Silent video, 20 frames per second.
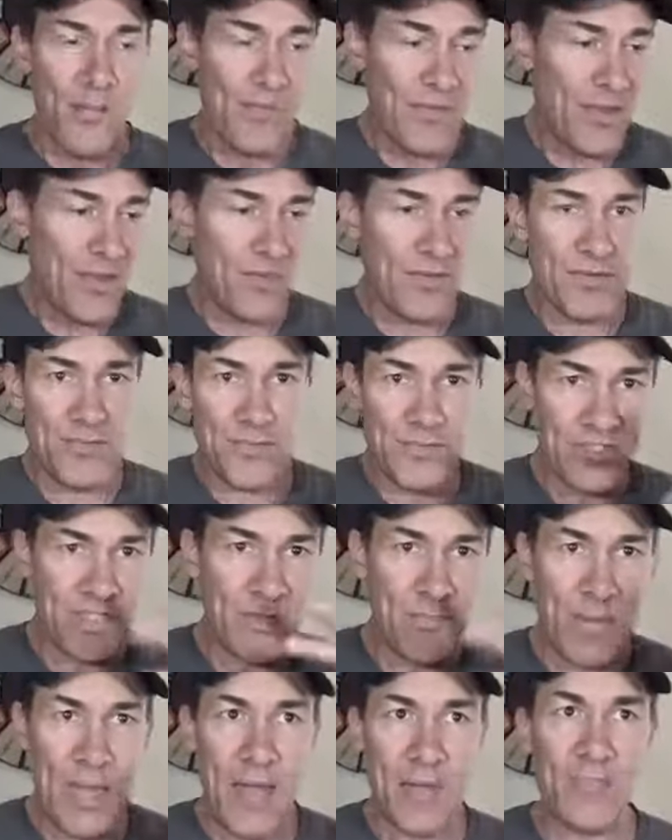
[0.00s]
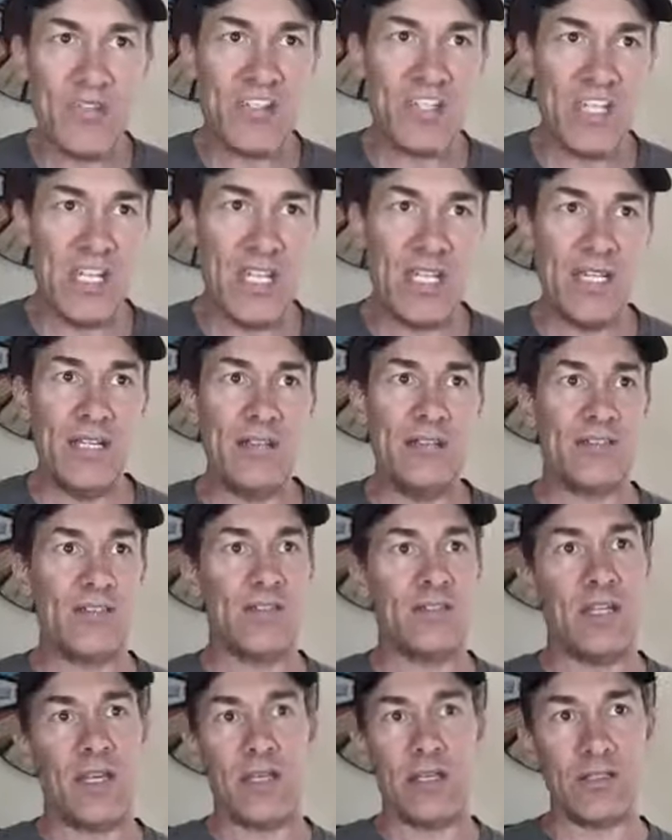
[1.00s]
the CPAP machines,
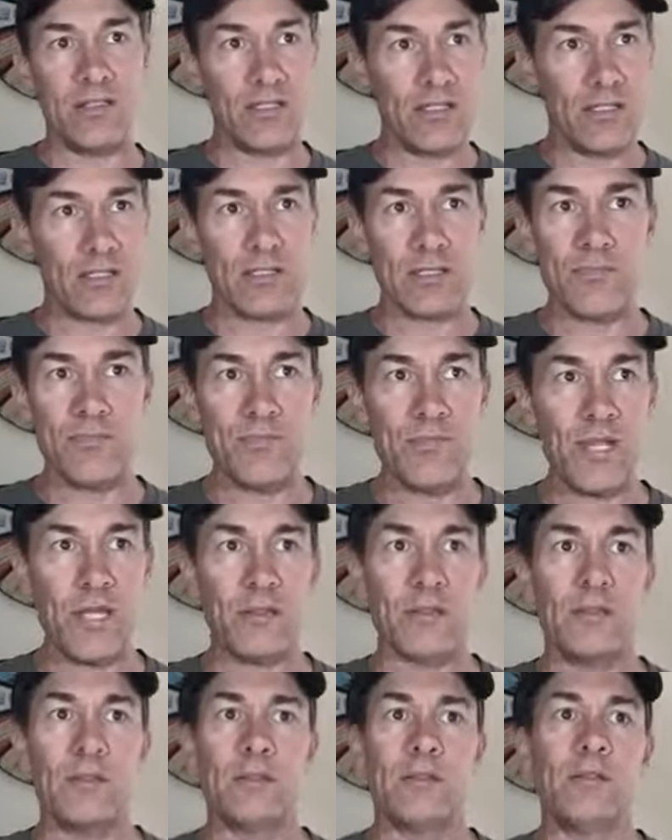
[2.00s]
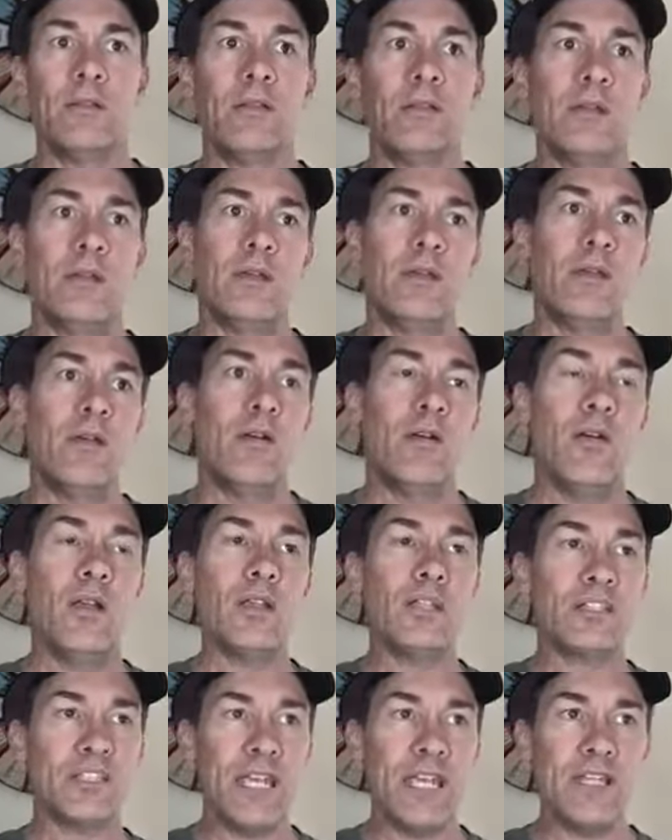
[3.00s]
and I just am not. Well,
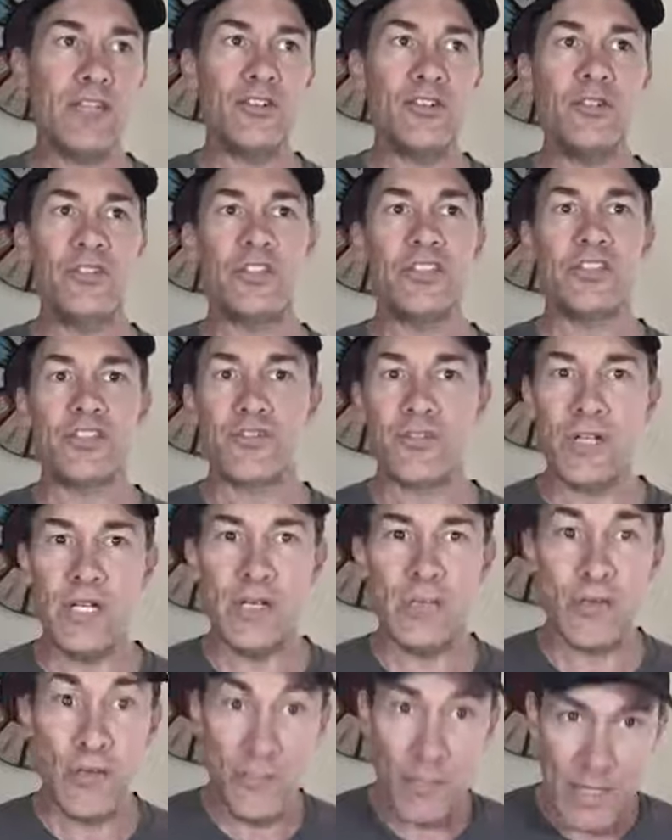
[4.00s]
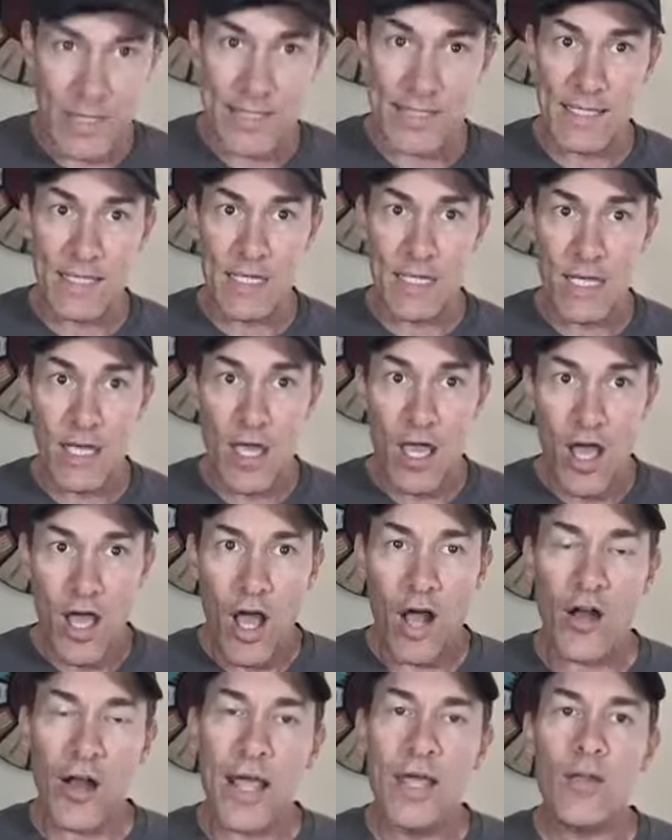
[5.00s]
let's take it to an extreme. You busy? All
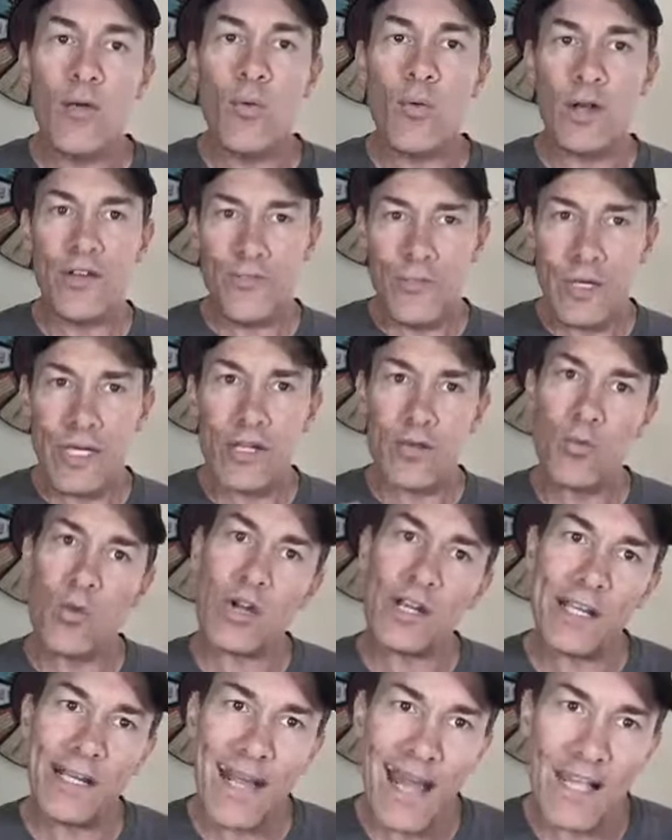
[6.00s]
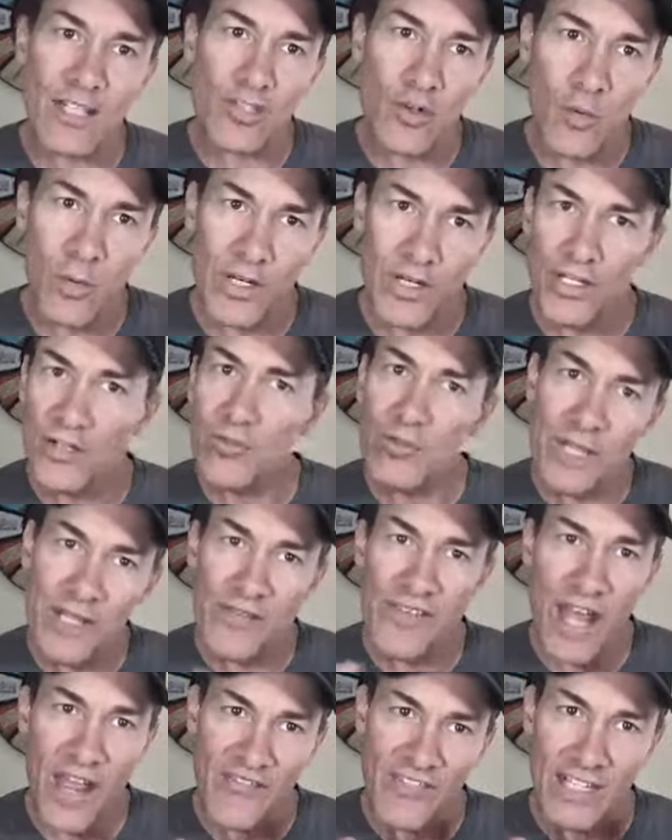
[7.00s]
right. What if we could work it out to where you don't even
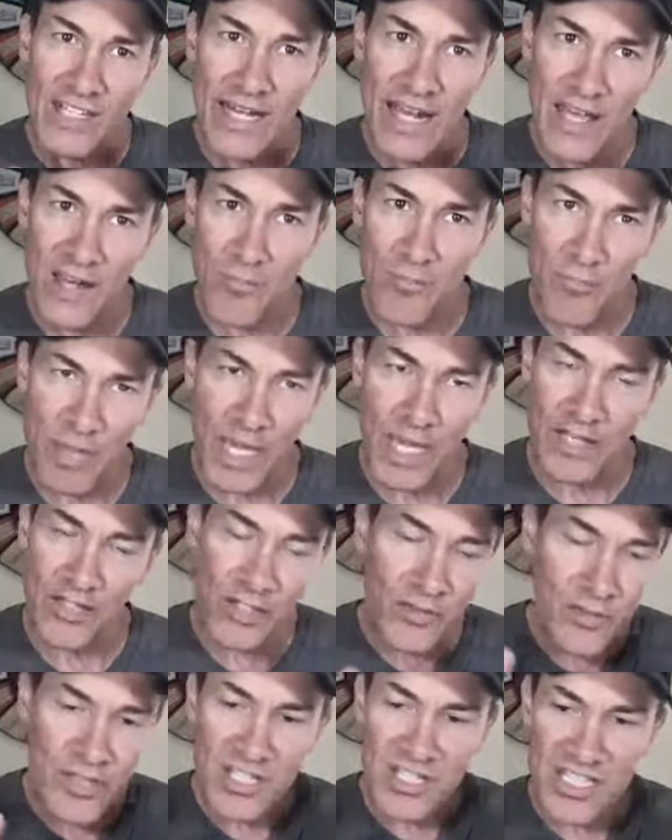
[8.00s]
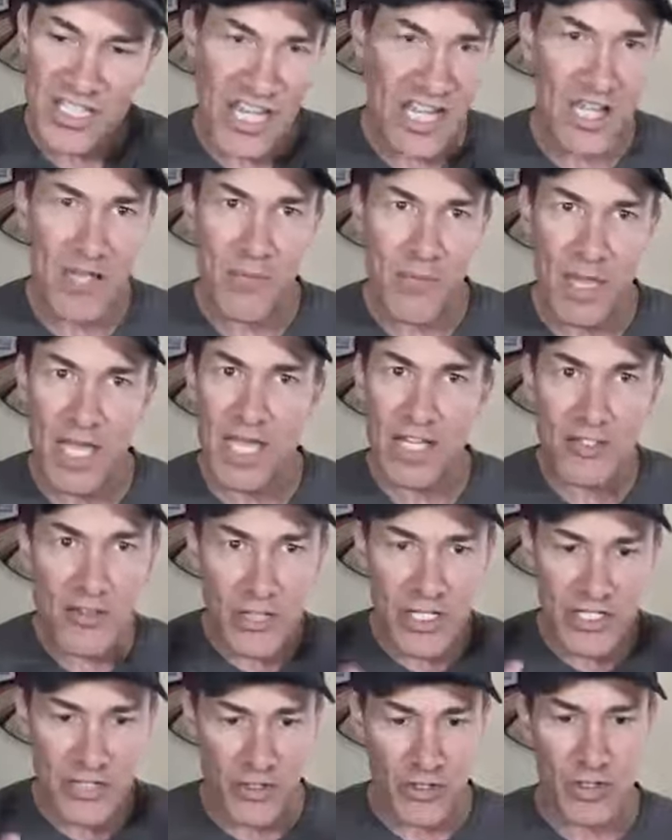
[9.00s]
have to get out of bed? You just stay in bed. You
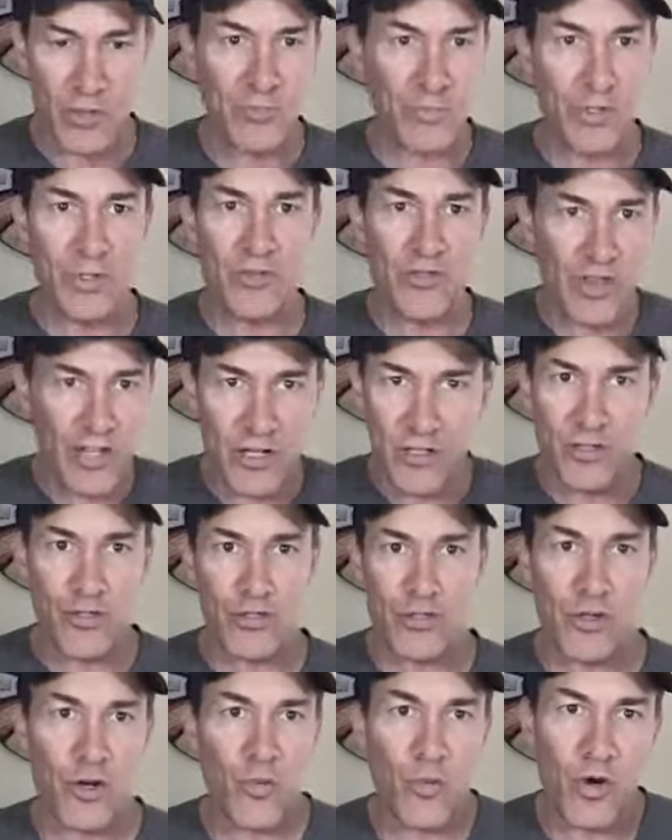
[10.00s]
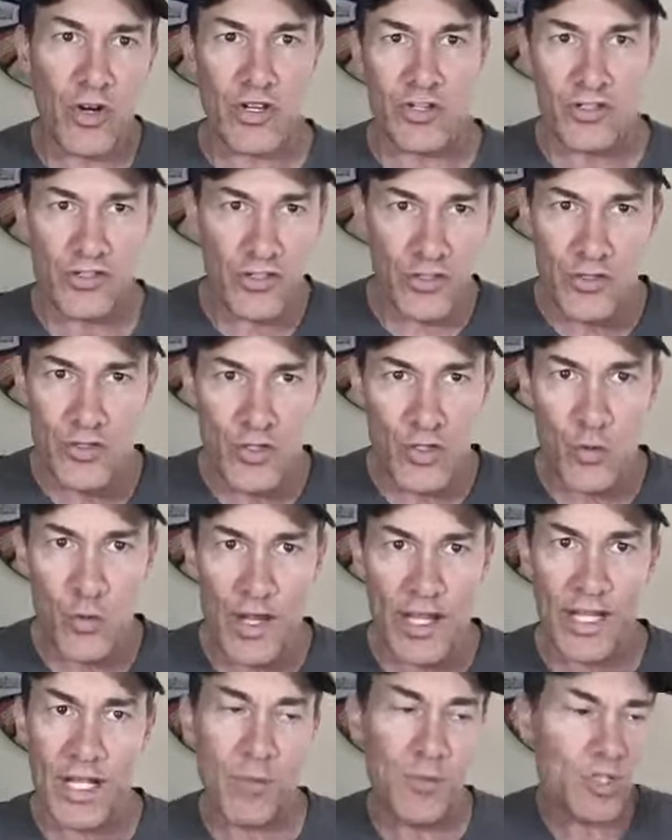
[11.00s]
get your computer there and you start working as soon as you
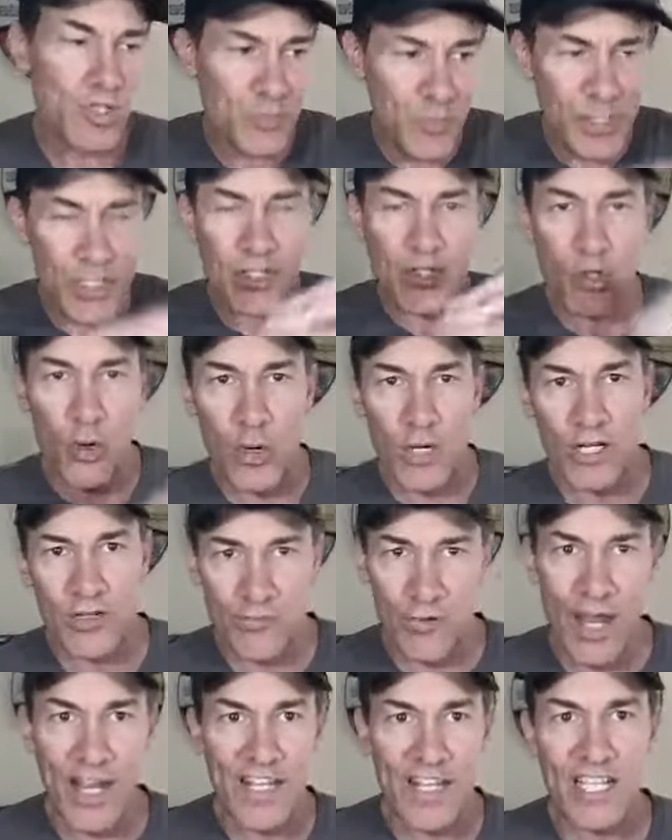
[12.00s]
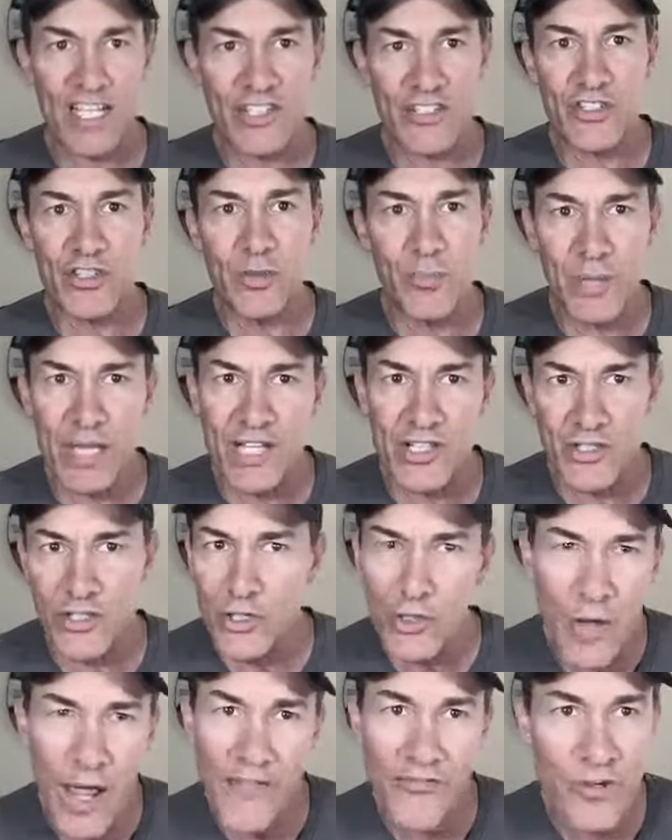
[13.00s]
wake up. Let's put a toilet right next to your bed so you
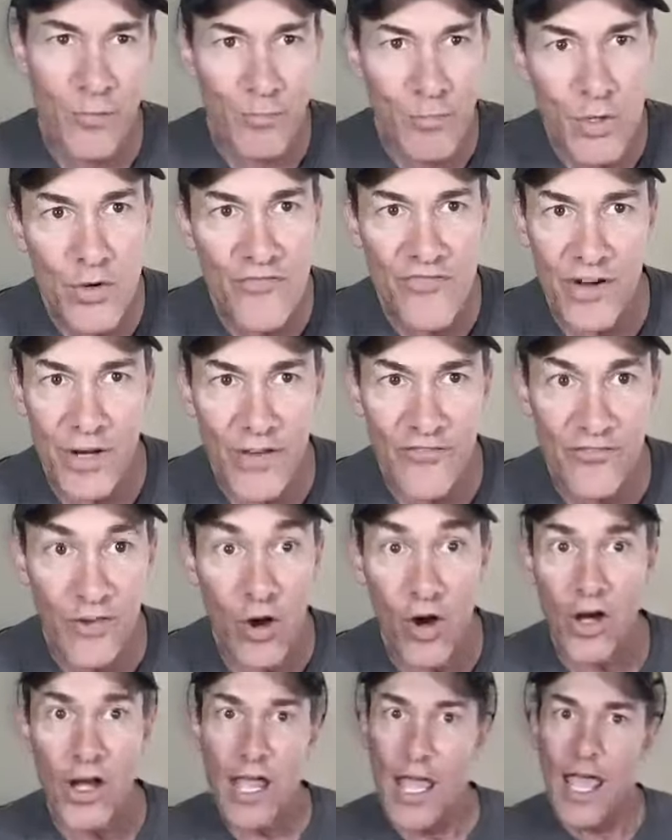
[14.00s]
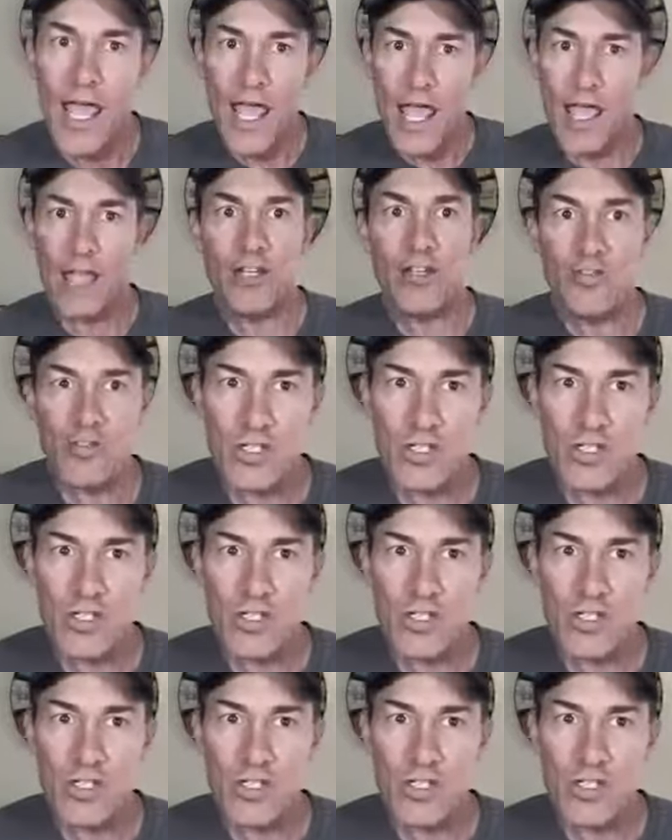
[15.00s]
don't have to move very far, and you